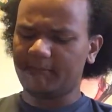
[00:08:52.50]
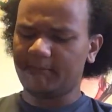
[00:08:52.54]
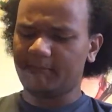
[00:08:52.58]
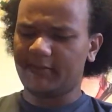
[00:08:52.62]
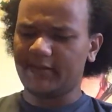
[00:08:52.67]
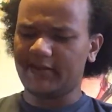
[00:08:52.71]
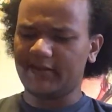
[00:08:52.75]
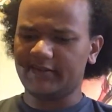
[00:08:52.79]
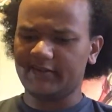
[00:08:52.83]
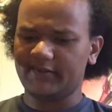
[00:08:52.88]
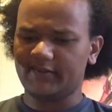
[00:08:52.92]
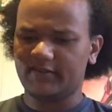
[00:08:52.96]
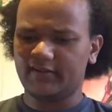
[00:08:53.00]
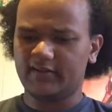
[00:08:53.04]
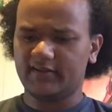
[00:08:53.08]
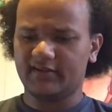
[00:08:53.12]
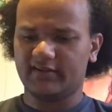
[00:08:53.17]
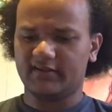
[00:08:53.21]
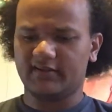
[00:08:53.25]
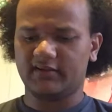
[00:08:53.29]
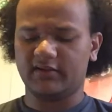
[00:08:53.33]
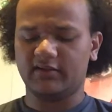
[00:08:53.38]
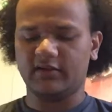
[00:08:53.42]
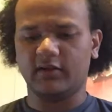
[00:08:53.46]
but
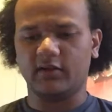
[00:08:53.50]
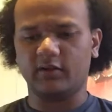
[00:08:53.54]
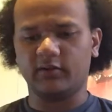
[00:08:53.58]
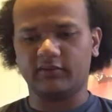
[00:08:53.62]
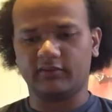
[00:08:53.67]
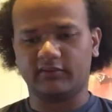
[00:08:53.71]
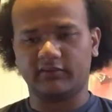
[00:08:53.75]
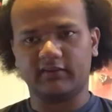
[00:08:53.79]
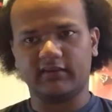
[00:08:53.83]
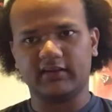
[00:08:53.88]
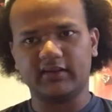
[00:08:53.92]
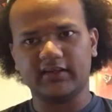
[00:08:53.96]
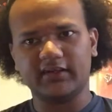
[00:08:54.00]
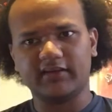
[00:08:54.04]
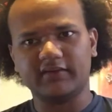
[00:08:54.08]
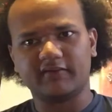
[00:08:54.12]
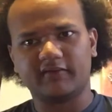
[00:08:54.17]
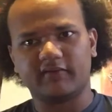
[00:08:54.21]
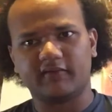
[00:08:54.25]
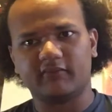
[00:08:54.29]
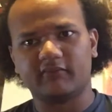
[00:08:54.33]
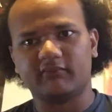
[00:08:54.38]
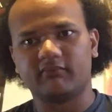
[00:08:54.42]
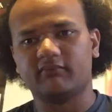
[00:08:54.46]

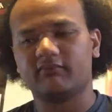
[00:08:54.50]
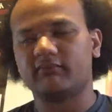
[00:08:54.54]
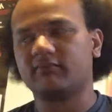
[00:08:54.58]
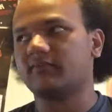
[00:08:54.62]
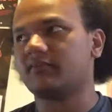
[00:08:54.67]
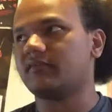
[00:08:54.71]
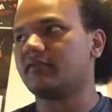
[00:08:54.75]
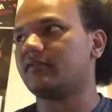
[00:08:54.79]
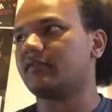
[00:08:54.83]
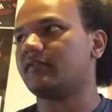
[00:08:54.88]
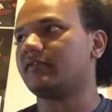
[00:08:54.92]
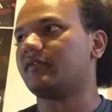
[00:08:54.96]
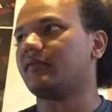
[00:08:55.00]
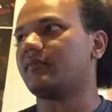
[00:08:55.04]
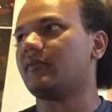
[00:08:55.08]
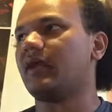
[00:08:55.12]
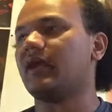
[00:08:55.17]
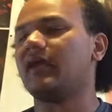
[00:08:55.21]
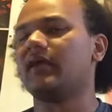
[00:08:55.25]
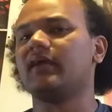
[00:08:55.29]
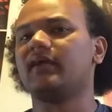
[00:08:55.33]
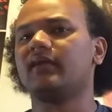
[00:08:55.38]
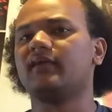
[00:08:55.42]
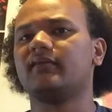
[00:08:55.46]
gives him some
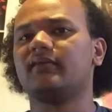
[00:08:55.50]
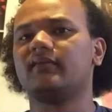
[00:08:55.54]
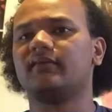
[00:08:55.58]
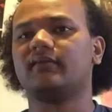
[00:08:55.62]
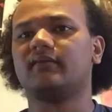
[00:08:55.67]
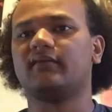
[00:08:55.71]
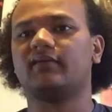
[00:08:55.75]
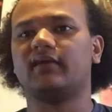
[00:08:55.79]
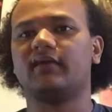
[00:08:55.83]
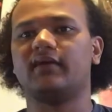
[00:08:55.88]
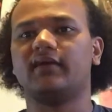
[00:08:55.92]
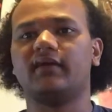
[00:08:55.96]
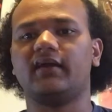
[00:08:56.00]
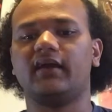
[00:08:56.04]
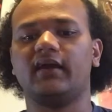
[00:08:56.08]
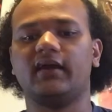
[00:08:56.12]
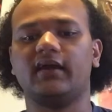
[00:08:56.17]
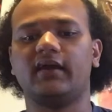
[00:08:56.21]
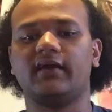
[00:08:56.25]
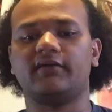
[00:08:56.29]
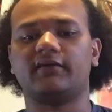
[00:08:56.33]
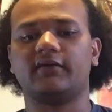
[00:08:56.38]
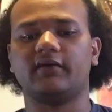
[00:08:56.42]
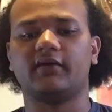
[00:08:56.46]

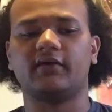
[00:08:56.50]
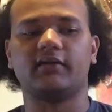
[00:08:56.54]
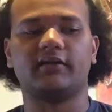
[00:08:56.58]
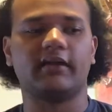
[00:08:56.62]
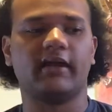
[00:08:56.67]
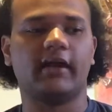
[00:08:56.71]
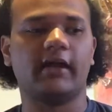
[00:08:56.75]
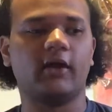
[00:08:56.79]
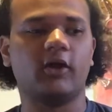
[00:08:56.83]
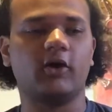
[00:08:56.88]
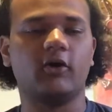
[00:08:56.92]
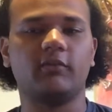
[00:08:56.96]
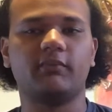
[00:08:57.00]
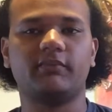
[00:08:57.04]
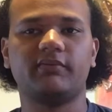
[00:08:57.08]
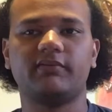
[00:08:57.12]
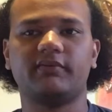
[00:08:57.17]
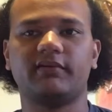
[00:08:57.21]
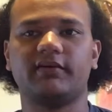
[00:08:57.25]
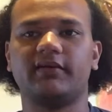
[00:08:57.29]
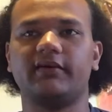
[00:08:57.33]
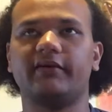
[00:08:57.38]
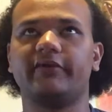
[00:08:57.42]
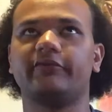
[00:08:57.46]
hands-on help,
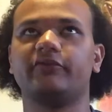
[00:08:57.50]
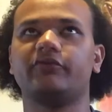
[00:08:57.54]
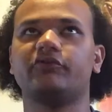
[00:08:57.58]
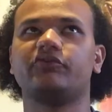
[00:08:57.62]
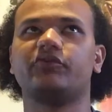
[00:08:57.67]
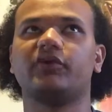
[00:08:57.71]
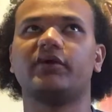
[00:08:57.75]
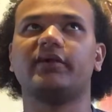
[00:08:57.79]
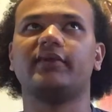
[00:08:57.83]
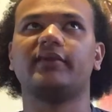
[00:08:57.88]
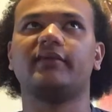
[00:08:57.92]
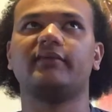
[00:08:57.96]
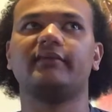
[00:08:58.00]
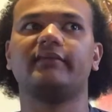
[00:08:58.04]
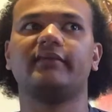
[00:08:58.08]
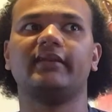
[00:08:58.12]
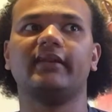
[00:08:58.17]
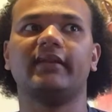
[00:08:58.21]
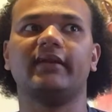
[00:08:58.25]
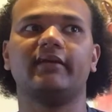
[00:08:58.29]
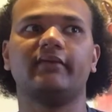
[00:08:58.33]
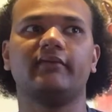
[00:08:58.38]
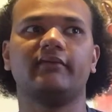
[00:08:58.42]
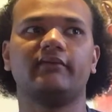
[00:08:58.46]
trying to
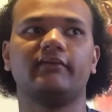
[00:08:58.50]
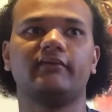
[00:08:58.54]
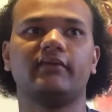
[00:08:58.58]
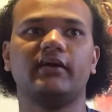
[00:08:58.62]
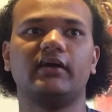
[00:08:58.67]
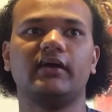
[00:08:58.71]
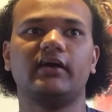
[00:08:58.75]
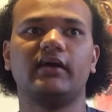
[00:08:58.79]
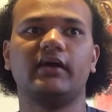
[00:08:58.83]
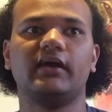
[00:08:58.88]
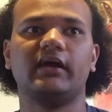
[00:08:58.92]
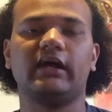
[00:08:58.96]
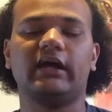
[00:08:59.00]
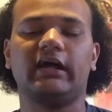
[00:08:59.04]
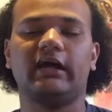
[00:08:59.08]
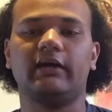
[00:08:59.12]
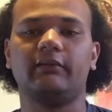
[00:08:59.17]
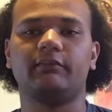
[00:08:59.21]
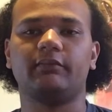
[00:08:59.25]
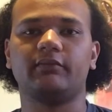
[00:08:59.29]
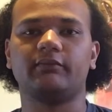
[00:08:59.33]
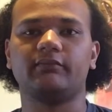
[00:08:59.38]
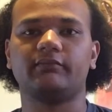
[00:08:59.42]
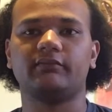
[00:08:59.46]
like
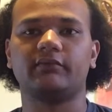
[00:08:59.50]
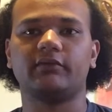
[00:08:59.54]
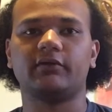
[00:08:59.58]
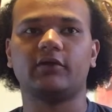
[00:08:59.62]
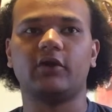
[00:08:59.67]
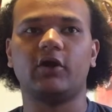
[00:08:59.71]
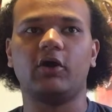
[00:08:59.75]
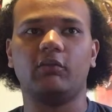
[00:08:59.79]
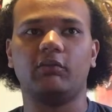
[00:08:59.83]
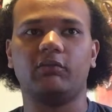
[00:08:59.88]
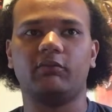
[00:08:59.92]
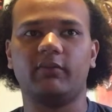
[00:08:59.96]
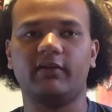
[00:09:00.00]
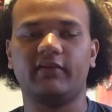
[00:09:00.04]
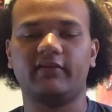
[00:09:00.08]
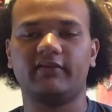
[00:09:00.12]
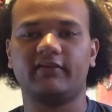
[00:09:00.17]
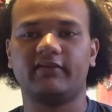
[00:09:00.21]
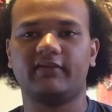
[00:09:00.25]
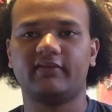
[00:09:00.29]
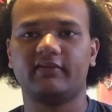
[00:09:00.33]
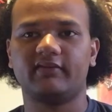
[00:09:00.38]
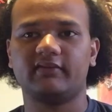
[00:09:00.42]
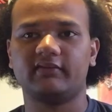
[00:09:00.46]
help him cope with
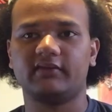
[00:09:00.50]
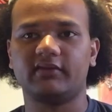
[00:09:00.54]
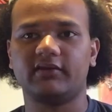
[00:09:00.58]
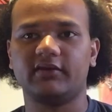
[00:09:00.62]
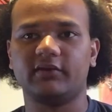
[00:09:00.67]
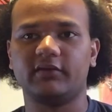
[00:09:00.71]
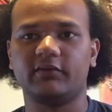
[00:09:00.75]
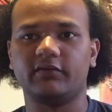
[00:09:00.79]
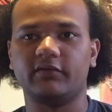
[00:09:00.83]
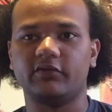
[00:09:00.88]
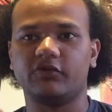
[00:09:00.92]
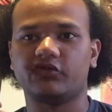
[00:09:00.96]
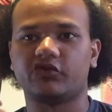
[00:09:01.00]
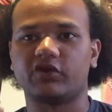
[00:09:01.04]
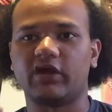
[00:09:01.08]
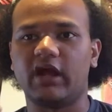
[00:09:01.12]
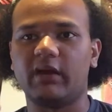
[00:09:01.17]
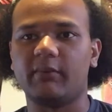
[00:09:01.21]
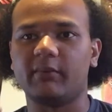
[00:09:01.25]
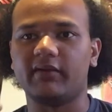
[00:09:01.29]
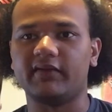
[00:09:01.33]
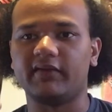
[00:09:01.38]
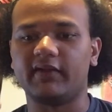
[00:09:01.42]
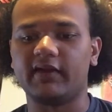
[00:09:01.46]
the
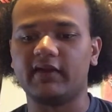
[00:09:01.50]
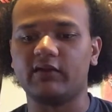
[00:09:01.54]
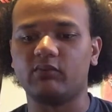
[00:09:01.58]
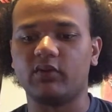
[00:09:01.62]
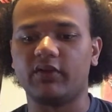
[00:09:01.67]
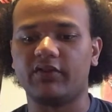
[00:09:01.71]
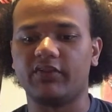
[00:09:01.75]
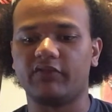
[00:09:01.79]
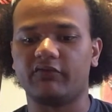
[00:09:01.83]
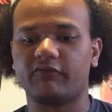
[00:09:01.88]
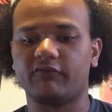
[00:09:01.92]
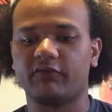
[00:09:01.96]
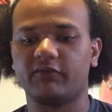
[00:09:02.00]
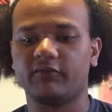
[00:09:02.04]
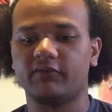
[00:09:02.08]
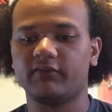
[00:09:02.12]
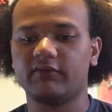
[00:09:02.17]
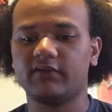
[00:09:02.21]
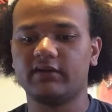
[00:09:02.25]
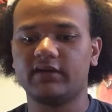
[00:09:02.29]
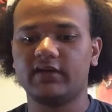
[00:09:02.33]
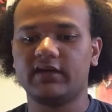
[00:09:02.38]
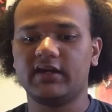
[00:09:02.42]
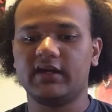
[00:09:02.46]
trauma that he went through.
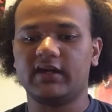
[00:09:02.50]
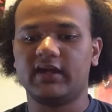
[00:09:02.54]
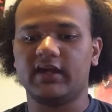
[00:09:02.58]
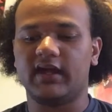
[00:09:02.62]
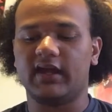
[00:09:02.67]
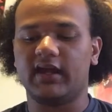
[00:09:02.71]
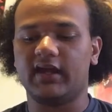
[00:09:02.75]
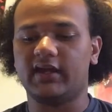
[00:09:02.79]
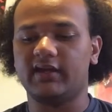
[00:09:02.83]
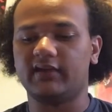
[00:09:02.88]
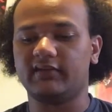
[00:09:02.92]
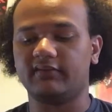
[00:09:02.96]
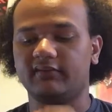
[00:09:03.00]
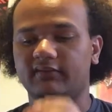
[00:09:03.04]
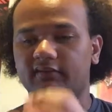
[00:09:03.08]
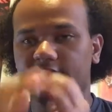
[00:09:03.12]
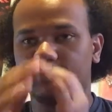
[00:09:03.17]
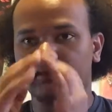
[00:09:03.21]
And